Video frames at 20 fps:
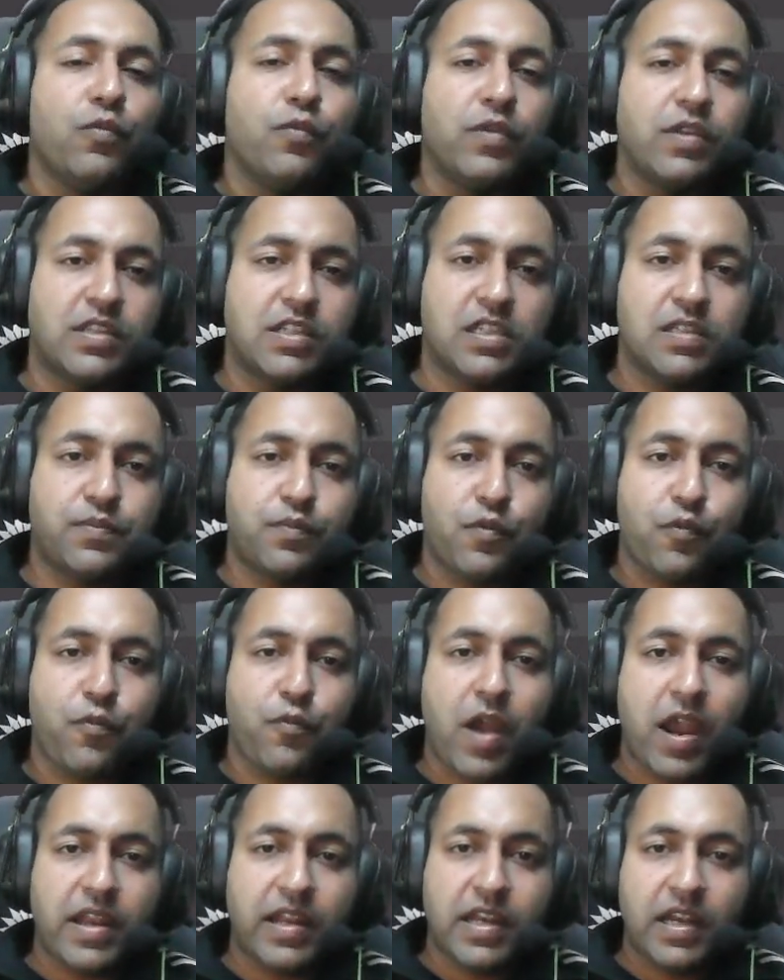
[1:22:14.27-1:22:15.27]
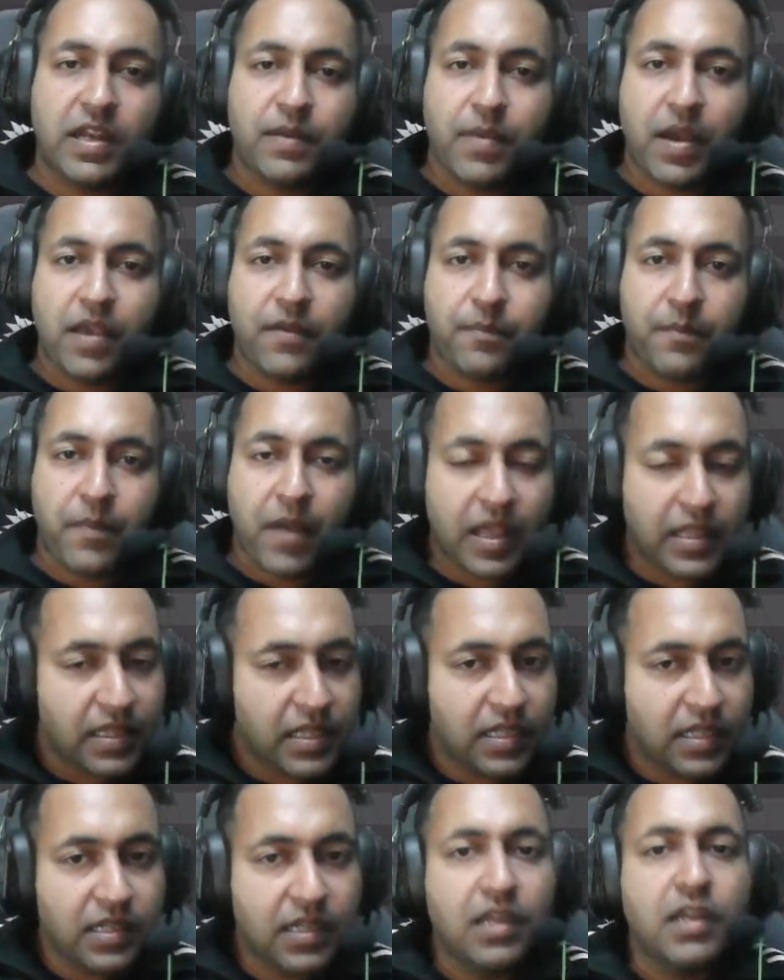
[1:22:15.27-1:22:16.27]
which is provided by
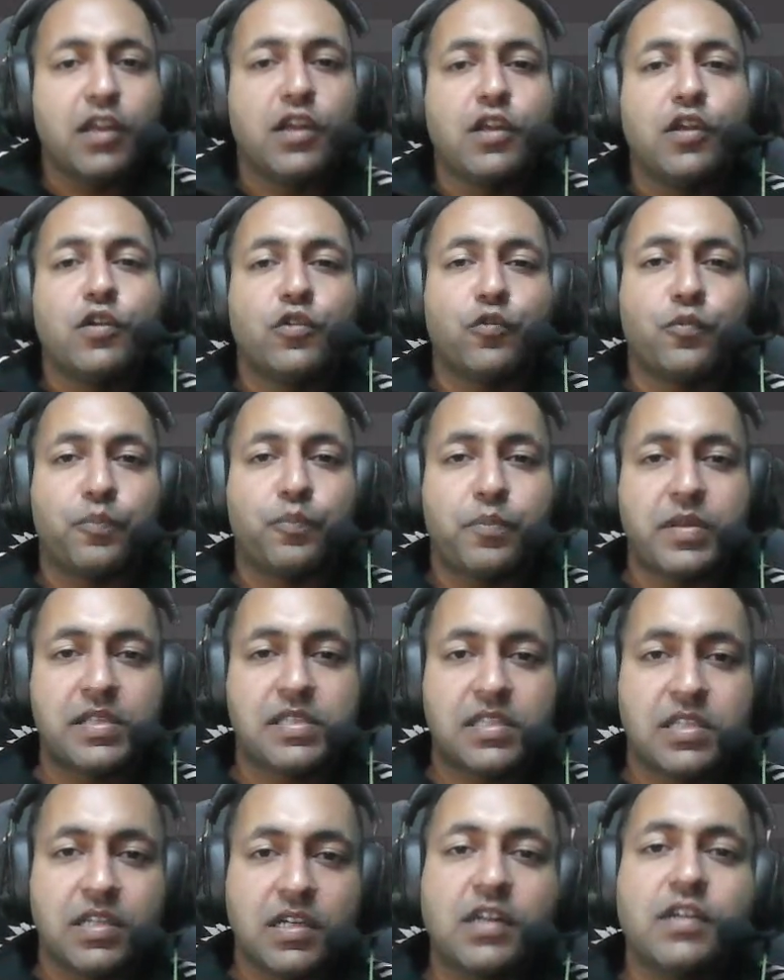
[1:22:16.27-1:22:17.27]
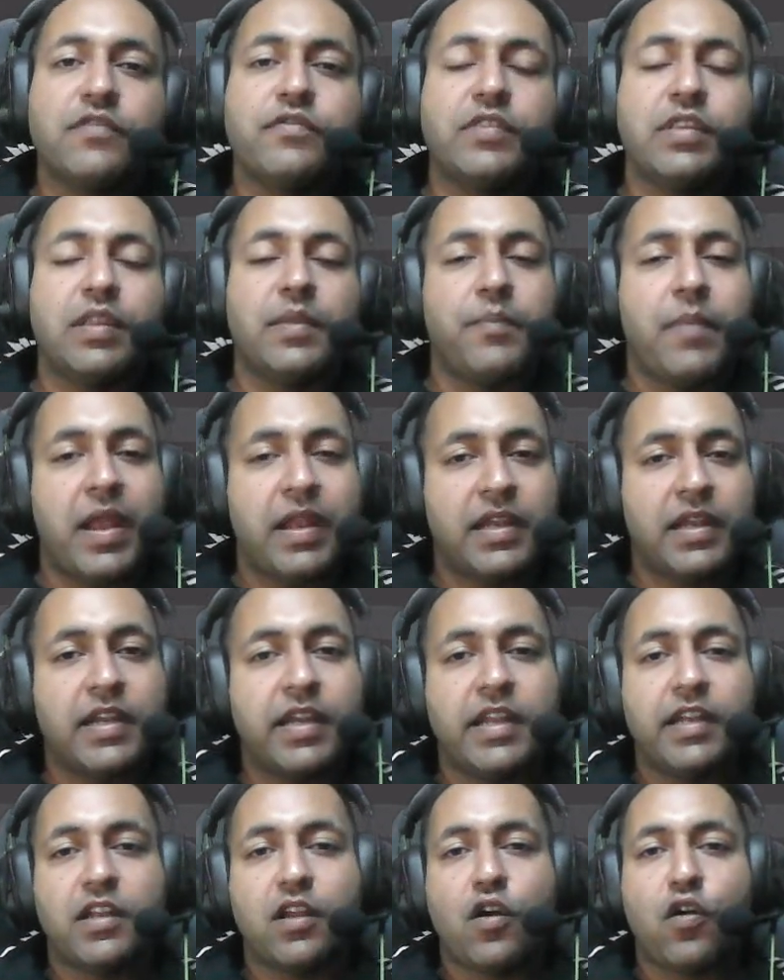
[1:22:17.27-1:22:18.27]
Python to preserve the
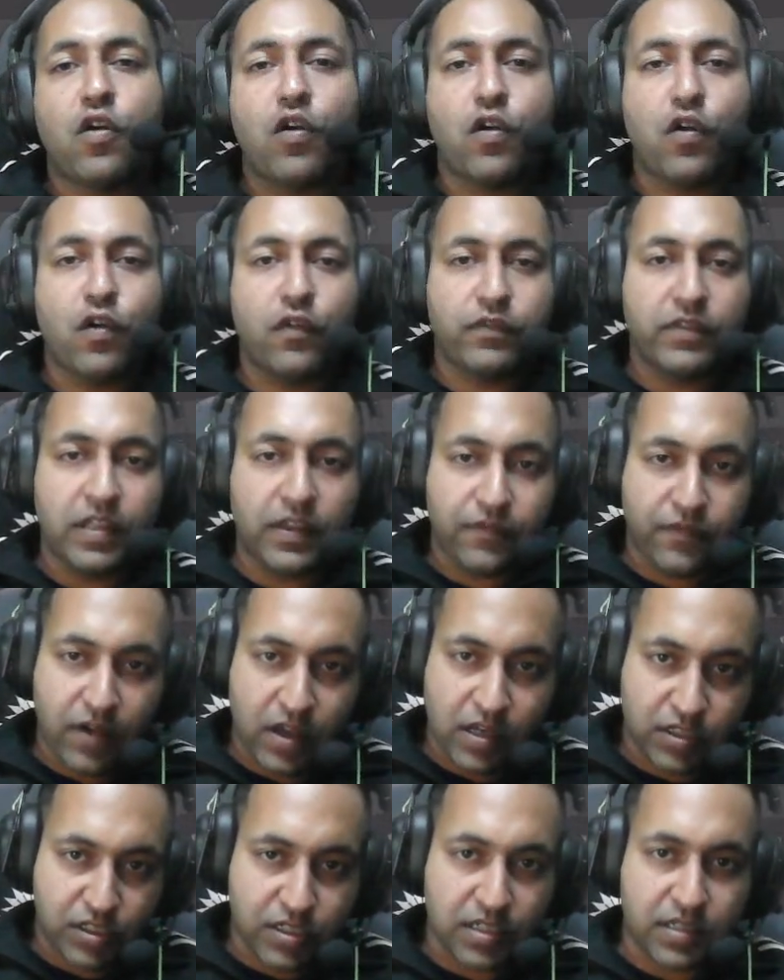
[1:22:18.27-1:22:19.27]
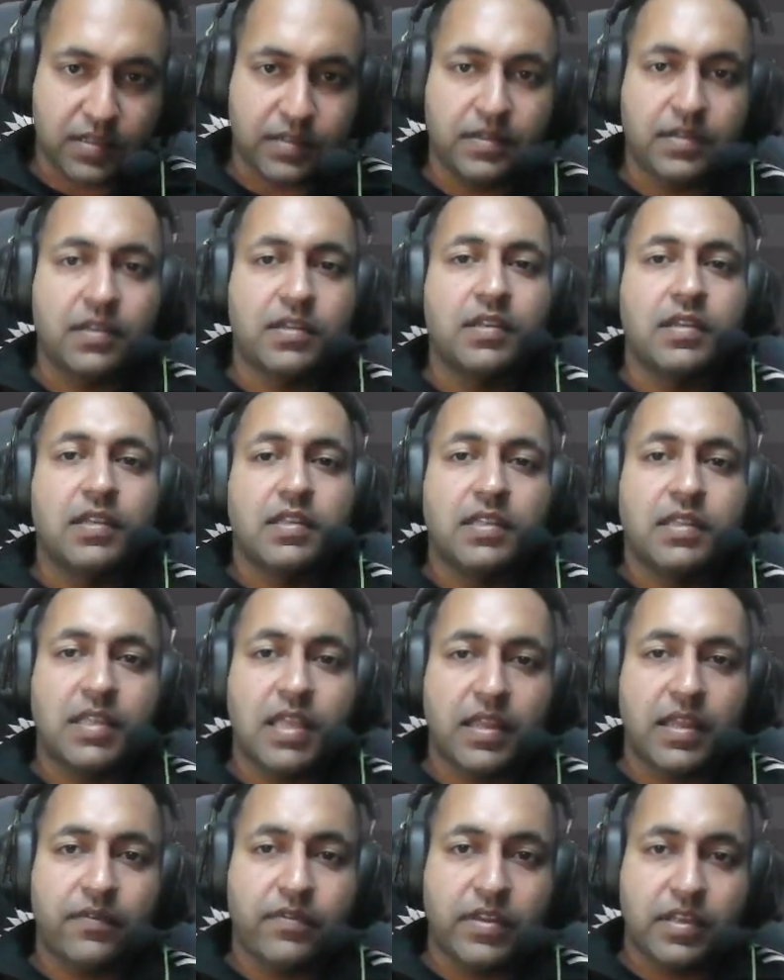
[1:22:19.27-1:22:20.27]
metadata of the function.
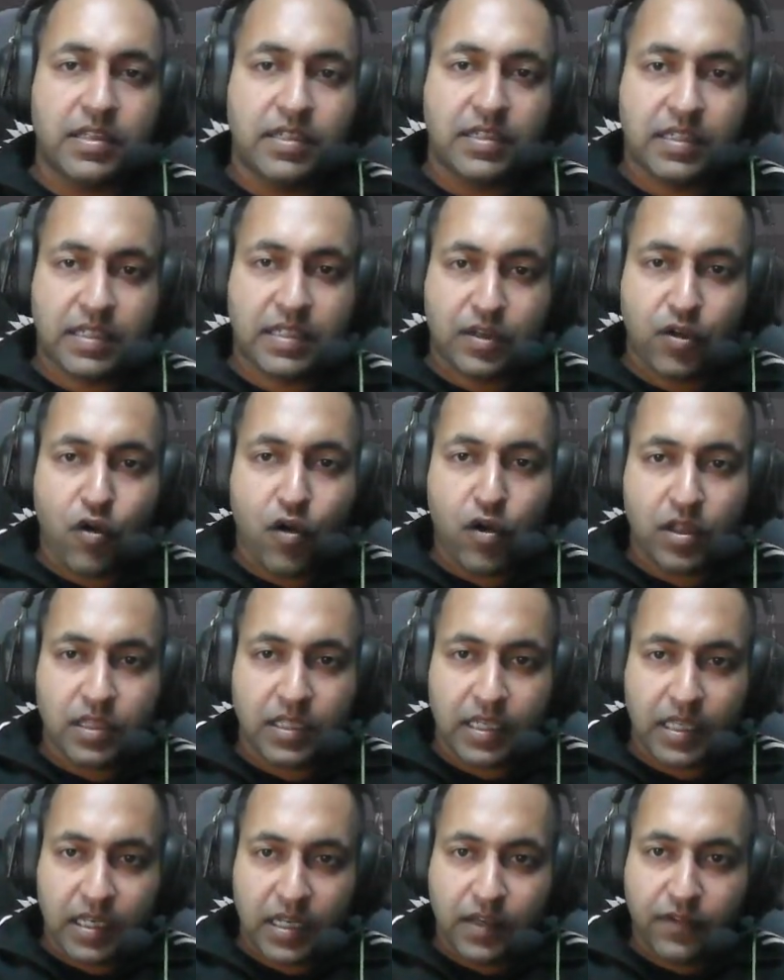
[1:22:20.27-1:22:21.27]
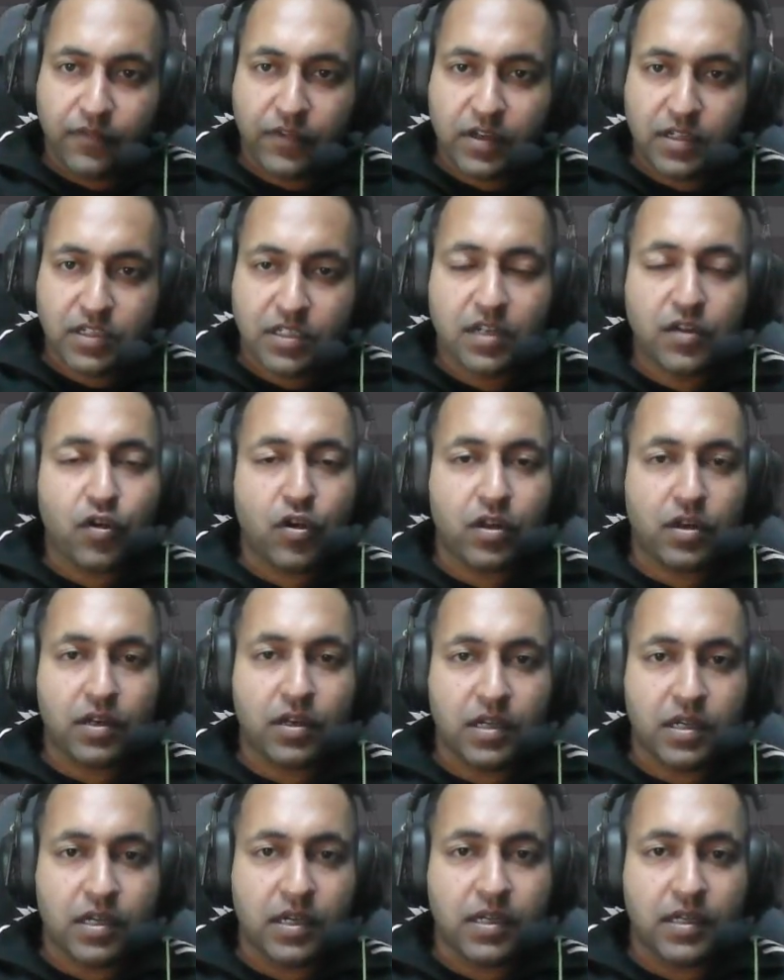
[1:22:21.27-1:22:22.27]
Then we call the inner function
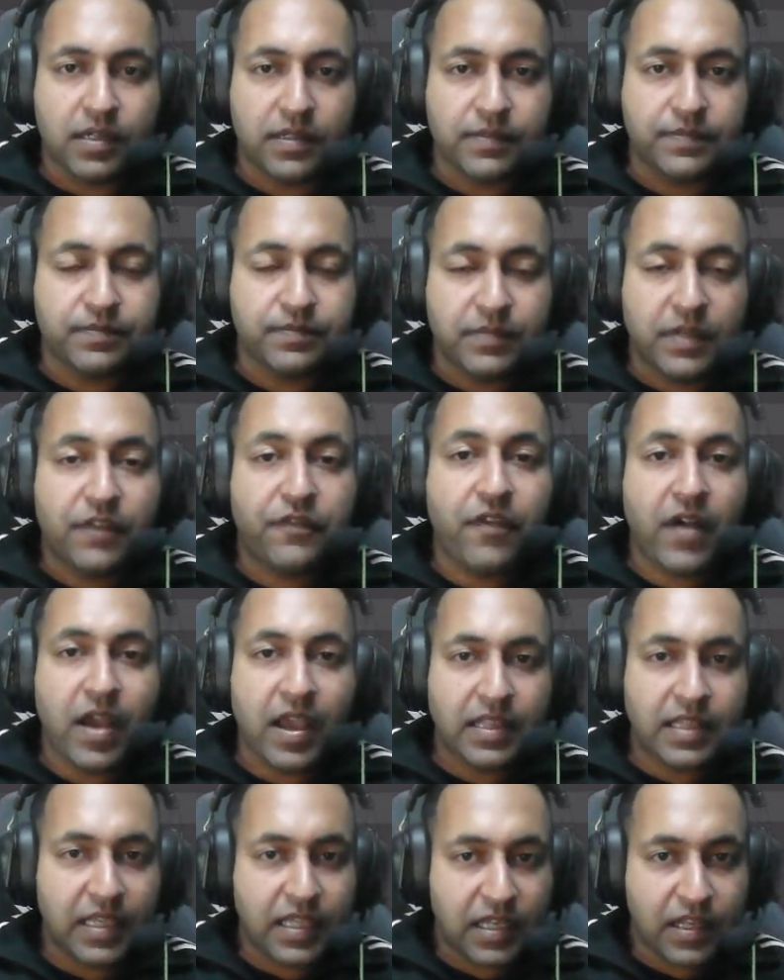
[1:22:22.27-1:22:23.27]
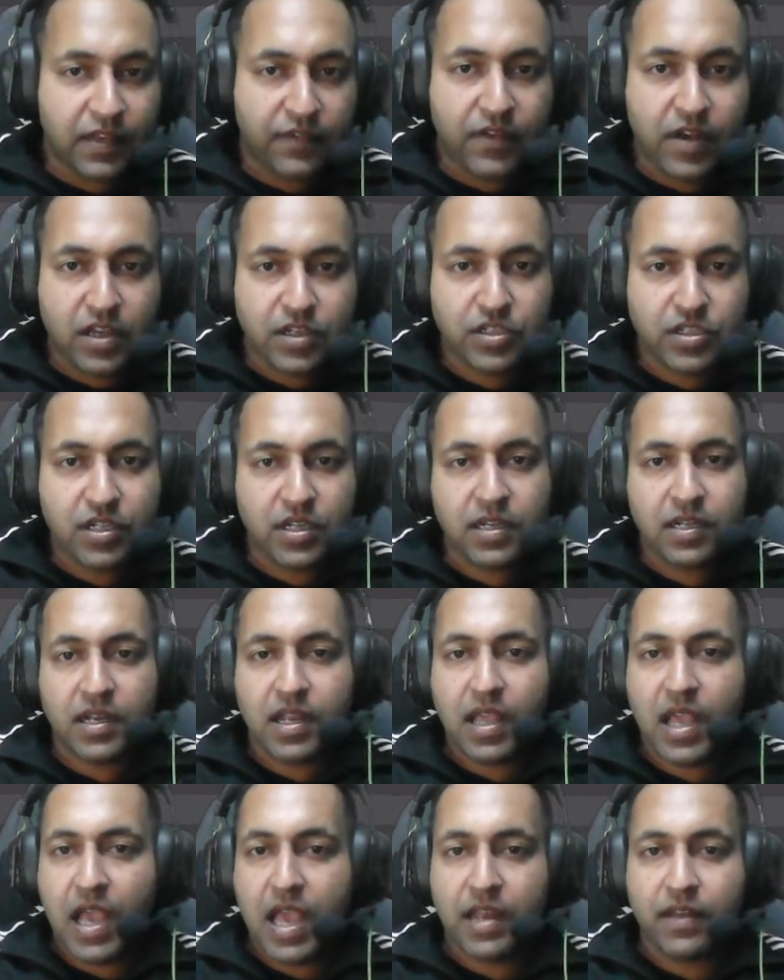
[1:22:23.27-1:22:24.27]
or define the inner function,
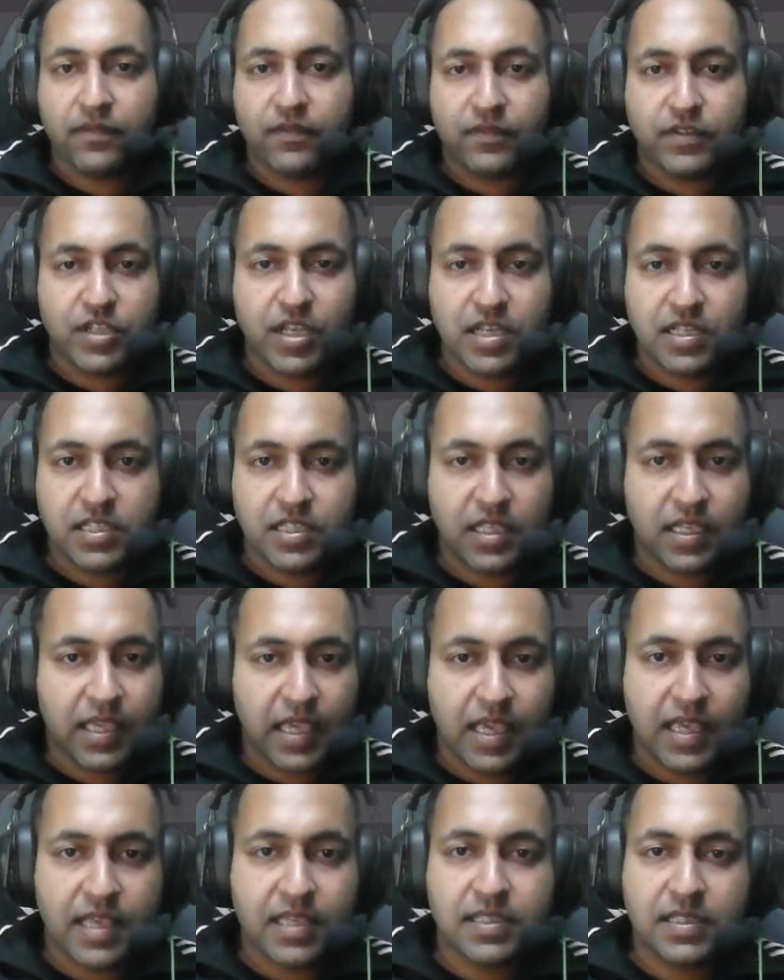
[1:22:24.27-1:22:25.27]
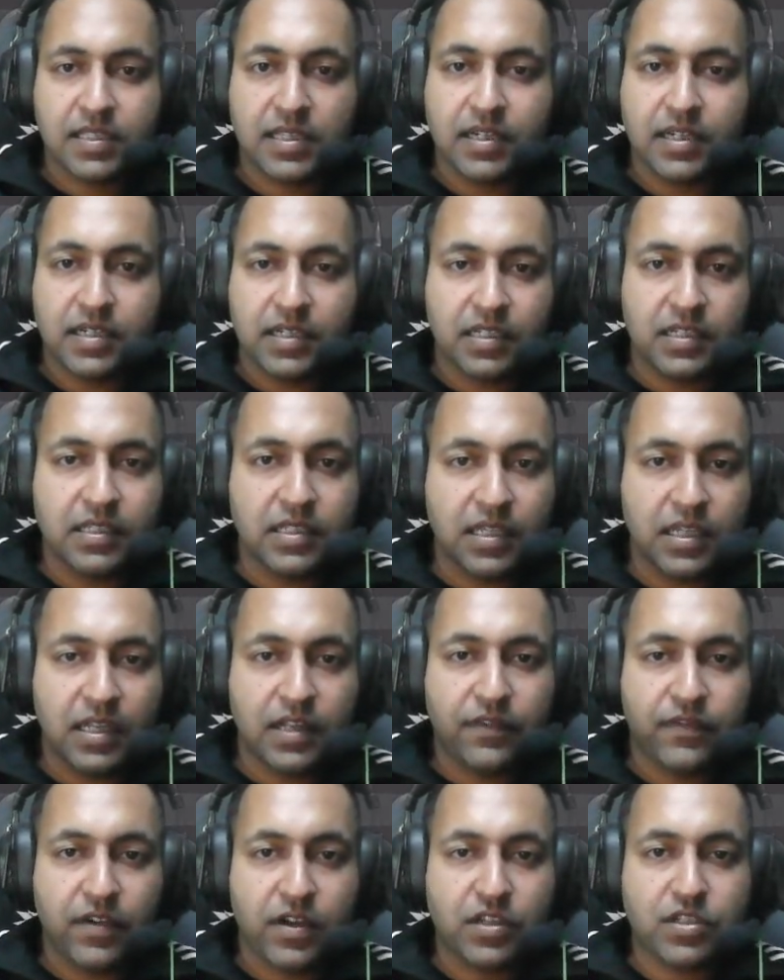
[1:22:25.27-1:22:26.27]
and we change the case, return the
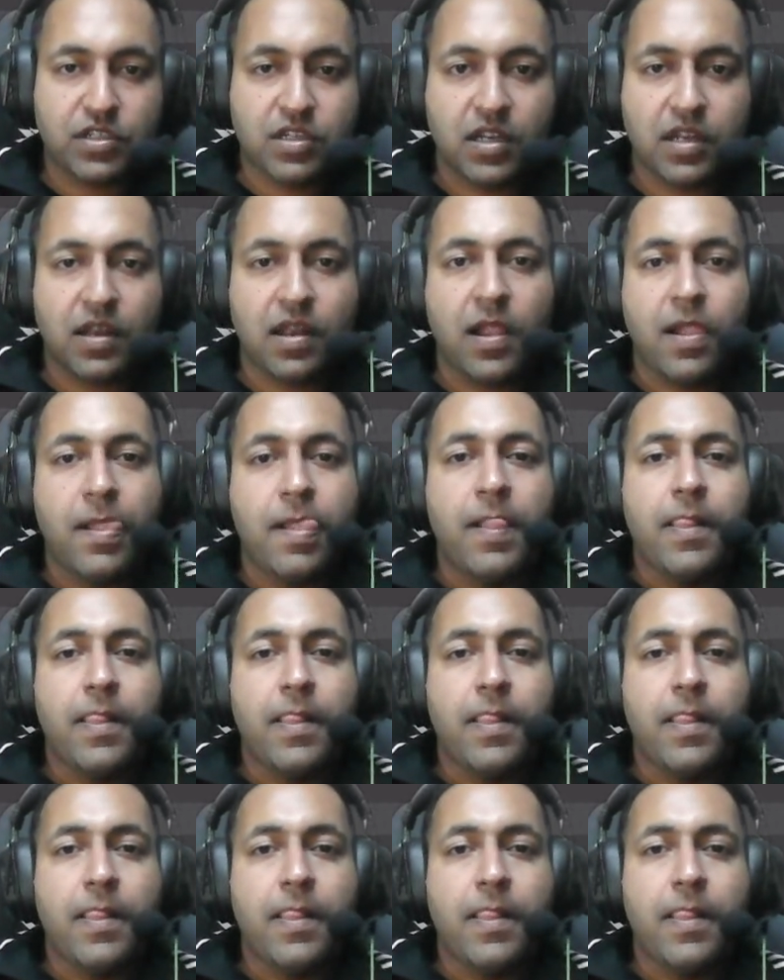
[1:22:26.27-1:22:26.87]
inner function.